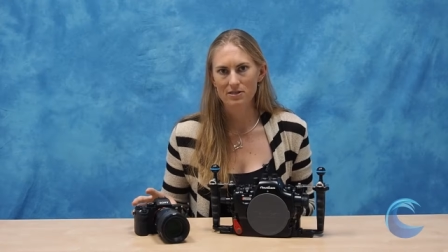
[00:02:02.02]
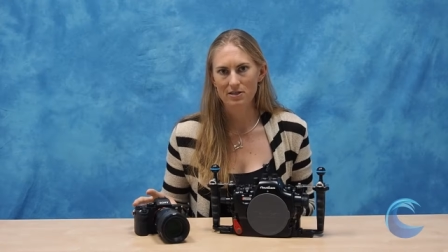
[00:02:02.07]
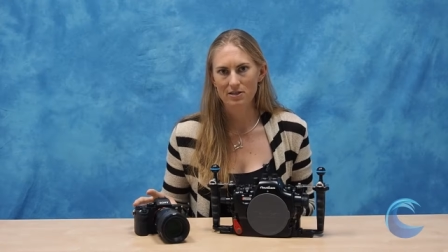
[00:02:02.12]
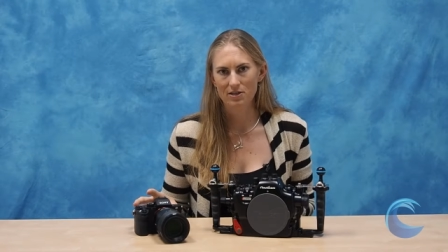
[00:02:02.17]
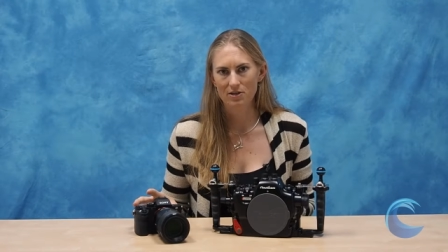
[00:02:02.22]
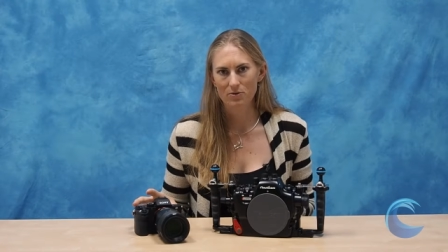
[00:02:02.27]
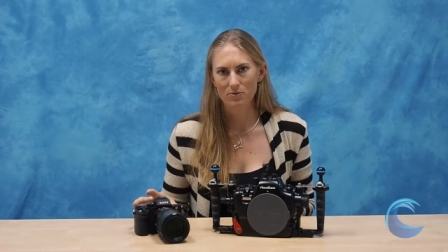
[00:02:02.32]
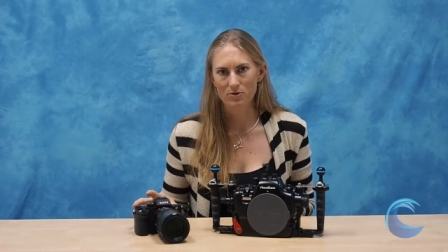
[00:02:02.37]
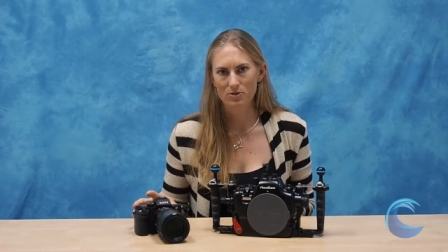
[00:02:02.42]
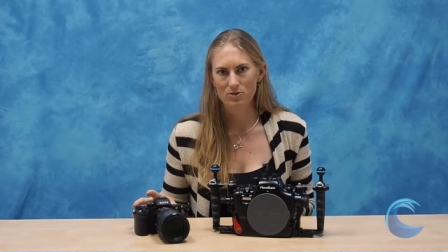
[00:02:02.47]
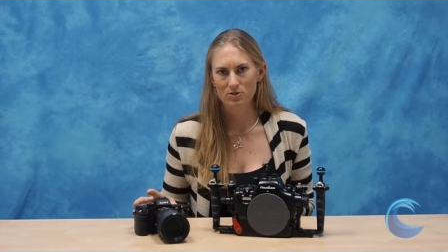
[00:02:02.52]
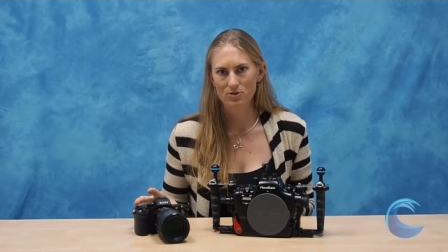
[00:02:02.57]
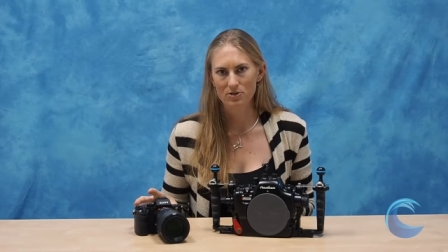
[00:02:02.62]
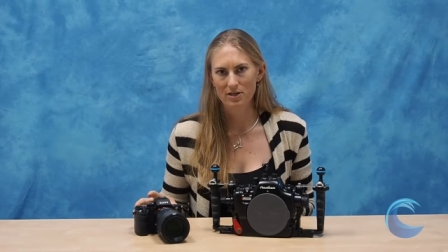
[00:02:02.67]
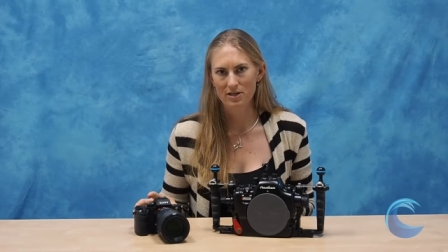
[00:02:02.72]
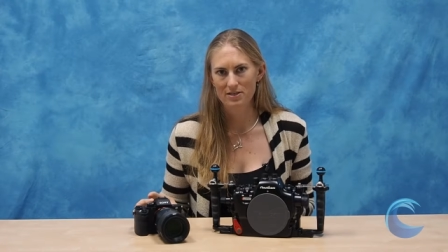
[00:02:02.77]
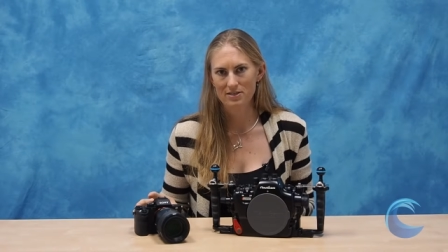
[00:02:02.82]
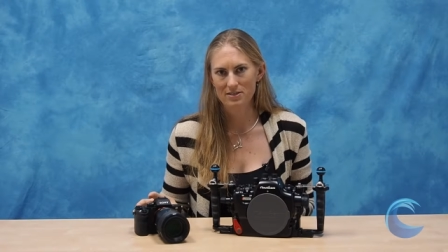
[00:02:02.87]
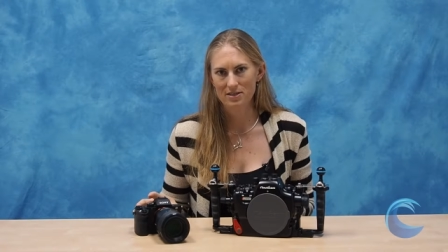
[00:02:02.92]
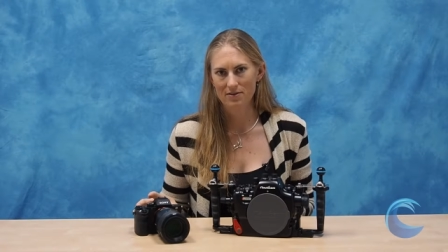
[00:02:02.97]
like the original
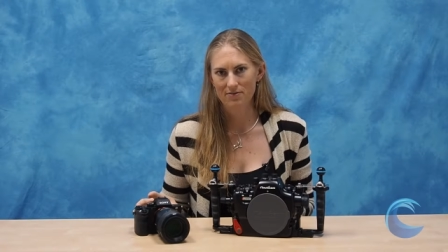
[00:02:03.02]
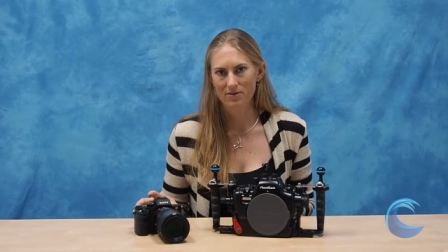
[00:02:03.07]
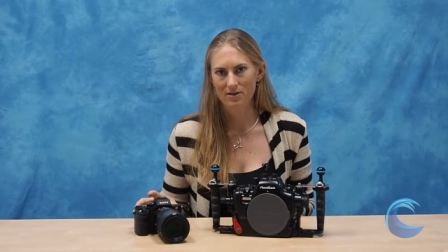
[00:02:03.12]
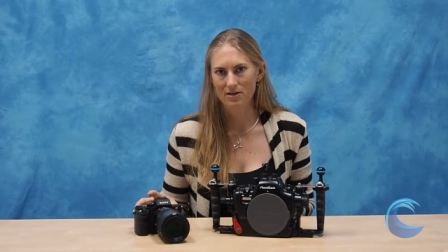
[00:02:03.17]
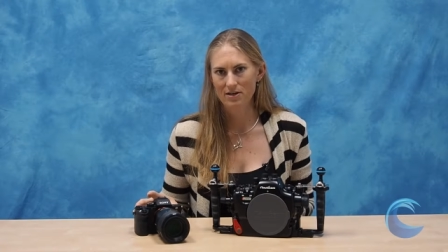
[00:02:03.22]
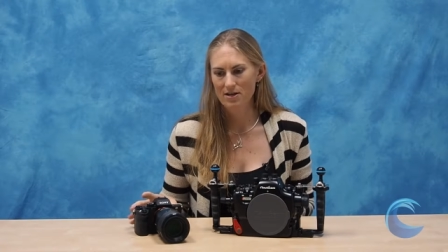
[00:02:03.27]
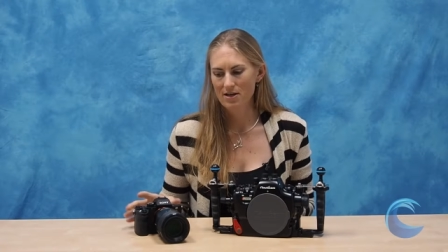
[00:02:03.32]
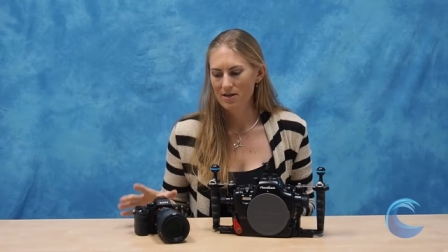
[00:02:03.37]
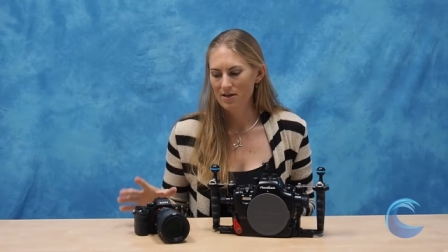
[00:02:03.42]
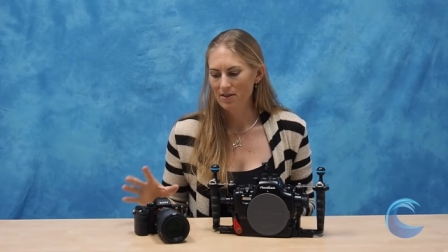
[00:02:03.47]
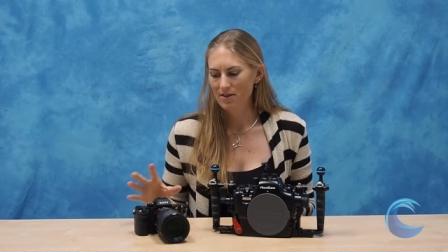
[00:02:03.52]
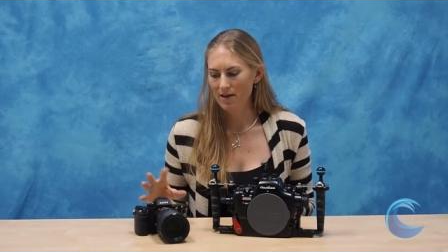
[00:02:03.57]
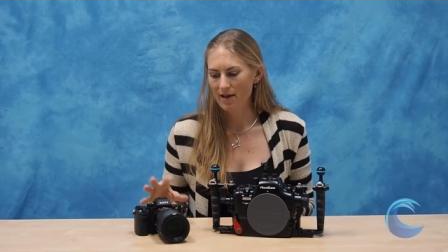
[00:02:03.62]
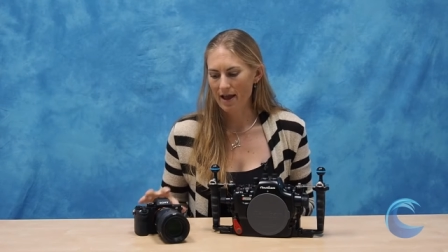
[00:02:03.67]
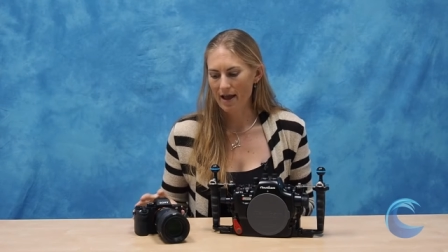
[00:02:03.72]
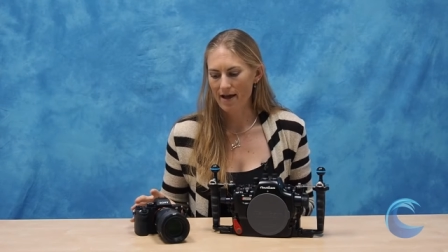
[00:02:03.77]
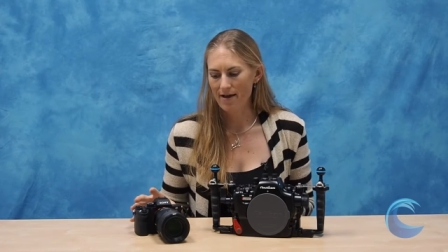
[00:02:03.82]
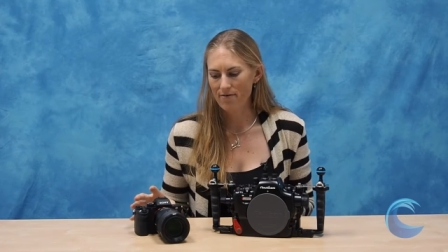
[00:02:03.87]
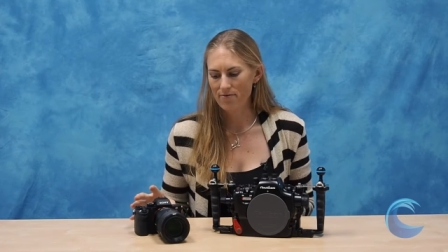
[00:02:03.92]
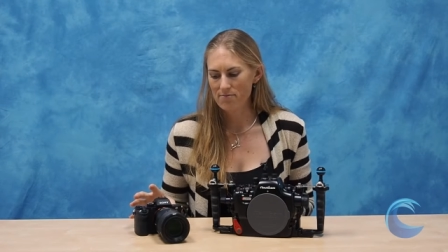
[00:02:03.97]
A7. They
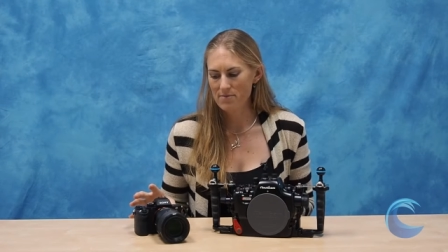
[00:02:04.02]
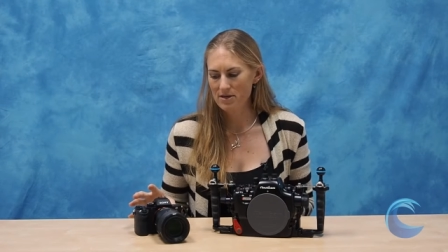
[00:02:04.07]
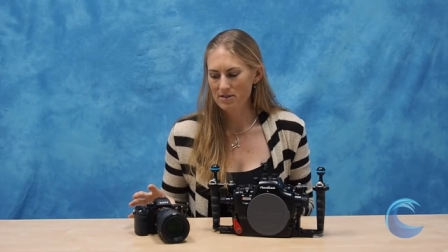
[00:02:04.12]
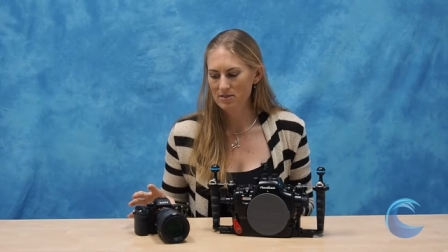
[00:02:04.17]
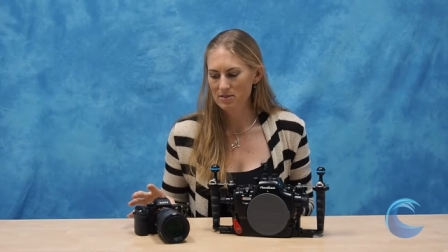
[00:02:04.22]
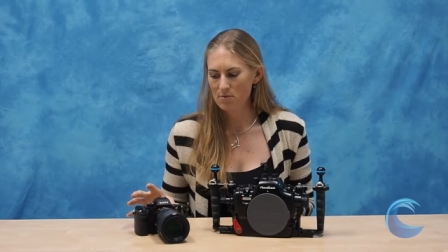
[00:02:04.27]
have made